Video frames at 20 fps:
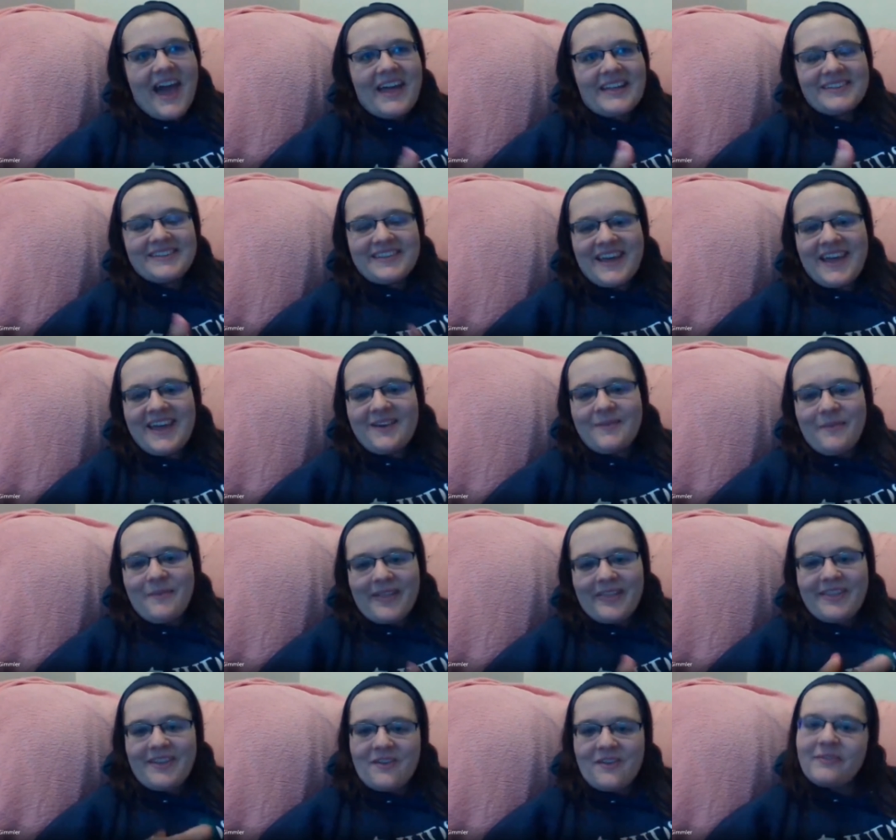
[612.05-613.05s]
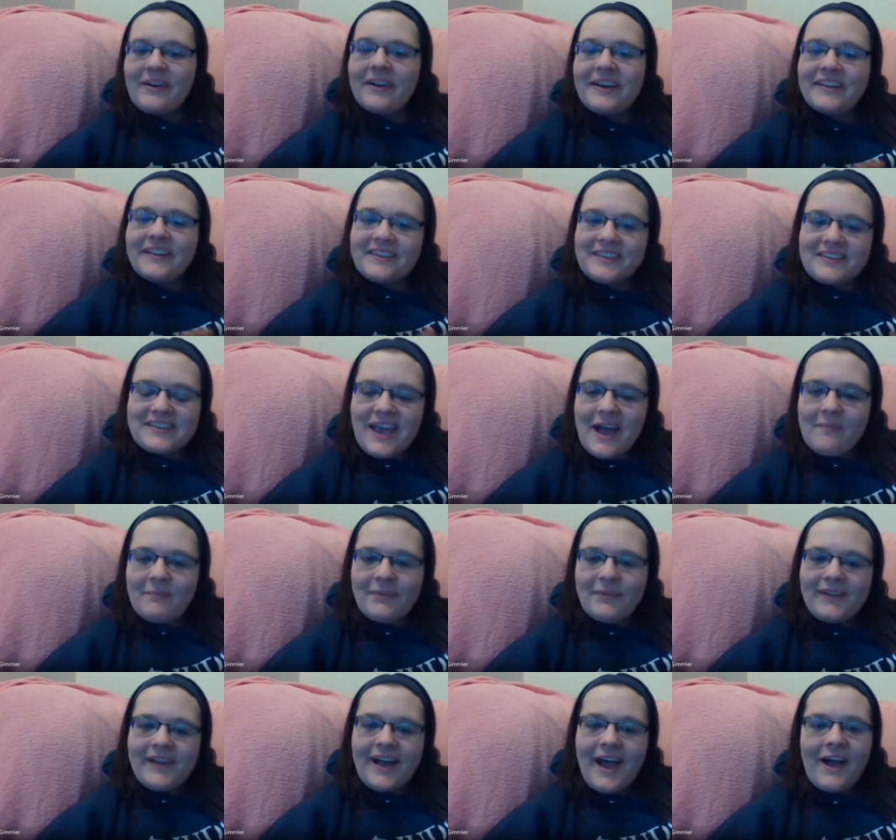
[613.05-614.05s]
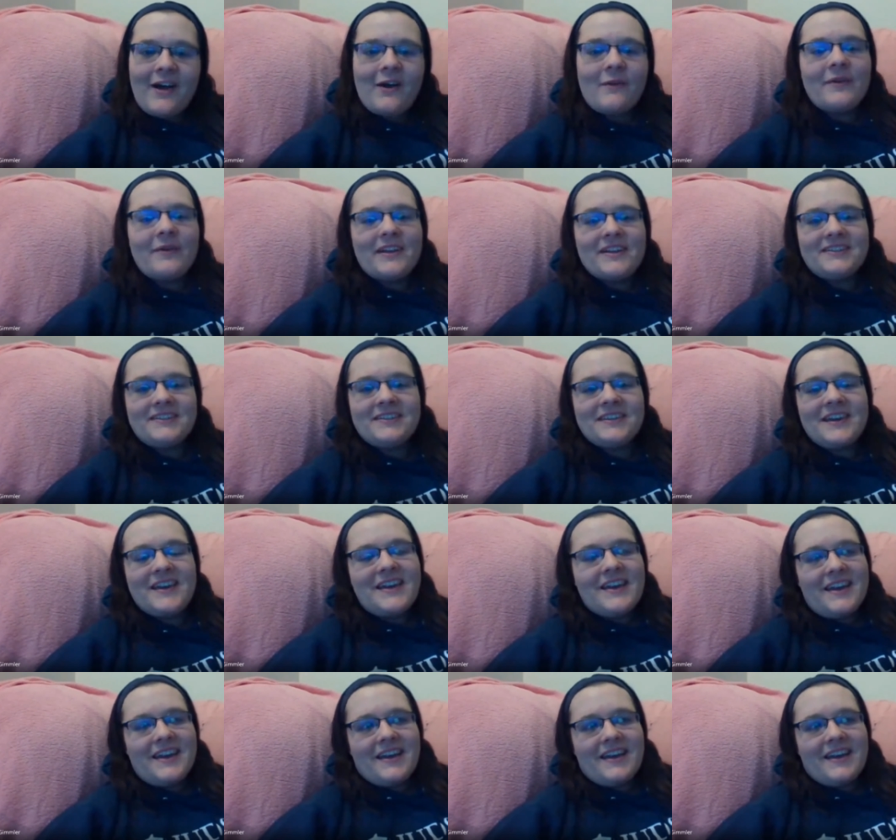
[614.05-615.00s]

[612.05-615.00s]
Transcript: that day when they're running the chapel how much